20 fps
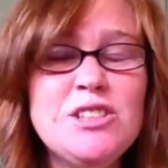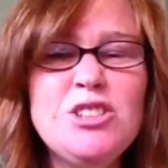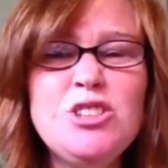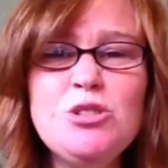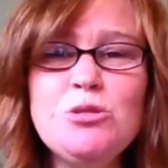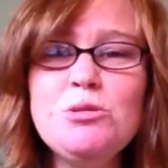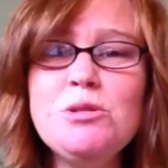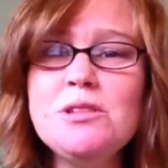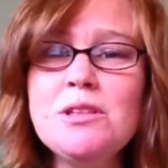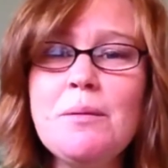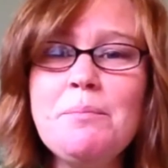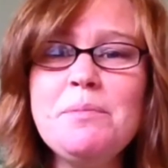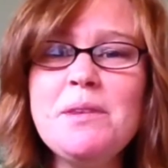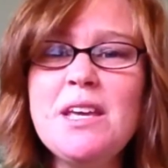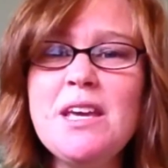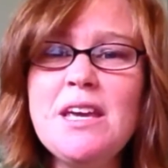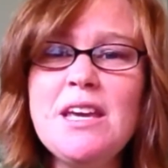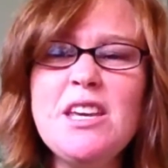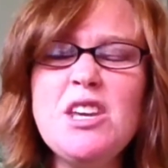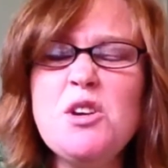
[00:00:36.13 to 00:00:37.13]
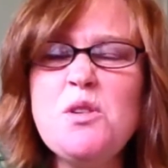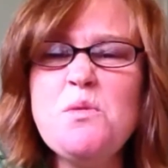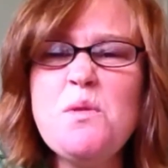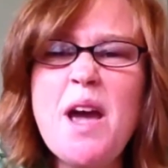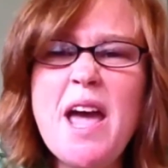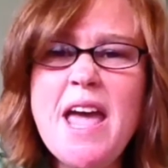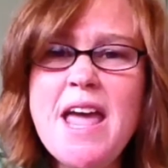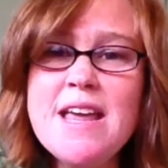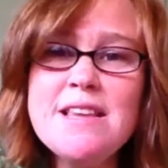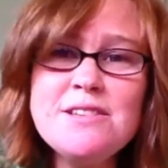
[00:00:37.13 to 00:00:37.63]
do something you
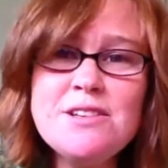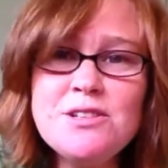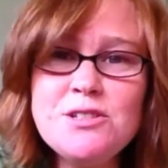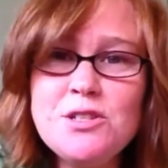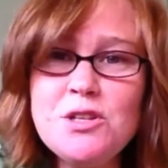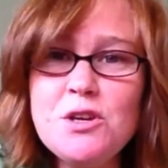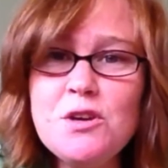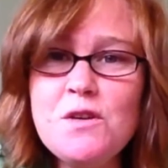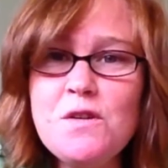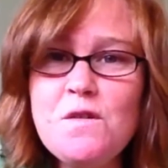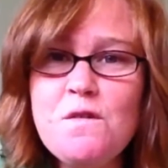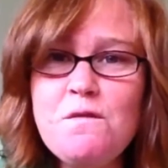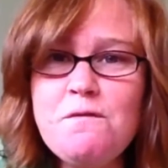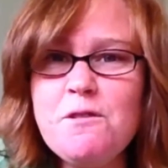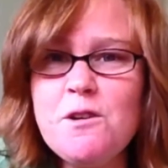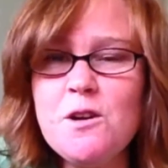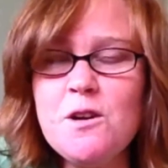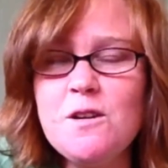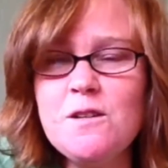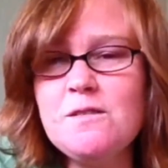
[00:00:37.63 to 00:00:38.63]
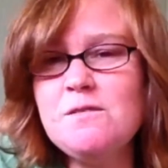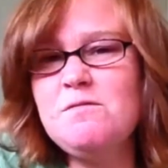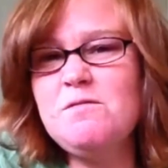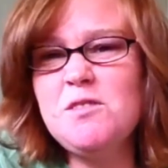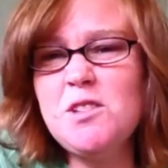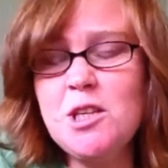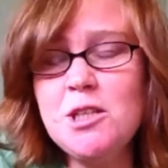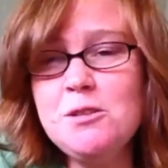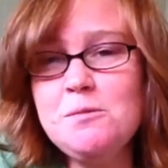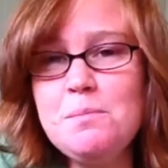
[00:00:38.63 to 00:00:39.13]
hate to do for
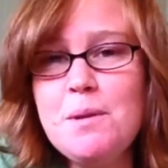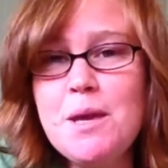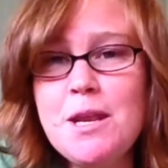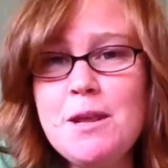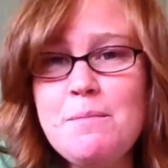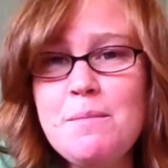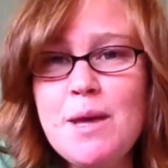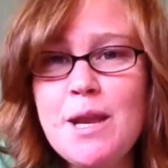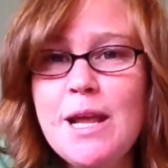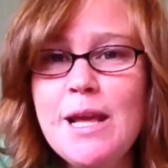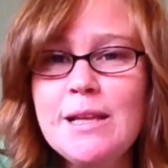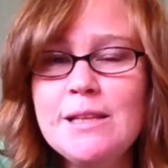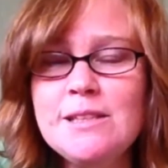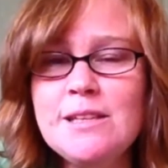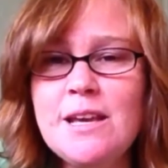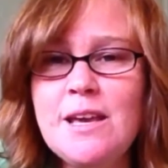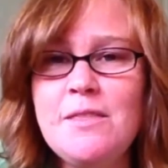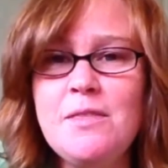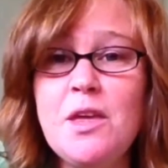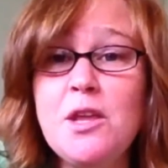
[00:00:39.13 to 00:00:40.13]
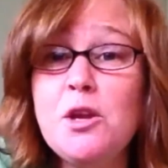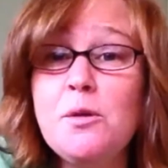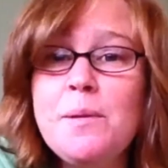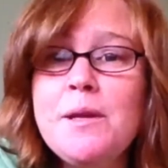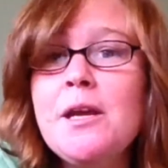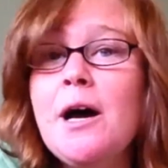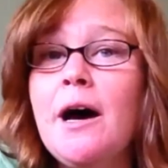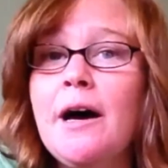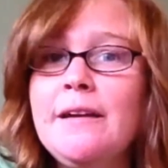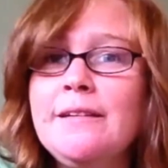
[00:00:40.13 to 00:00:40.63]
this many minutes and then you'll
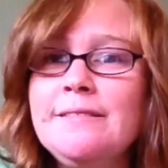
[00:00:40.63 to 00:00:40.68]
be done.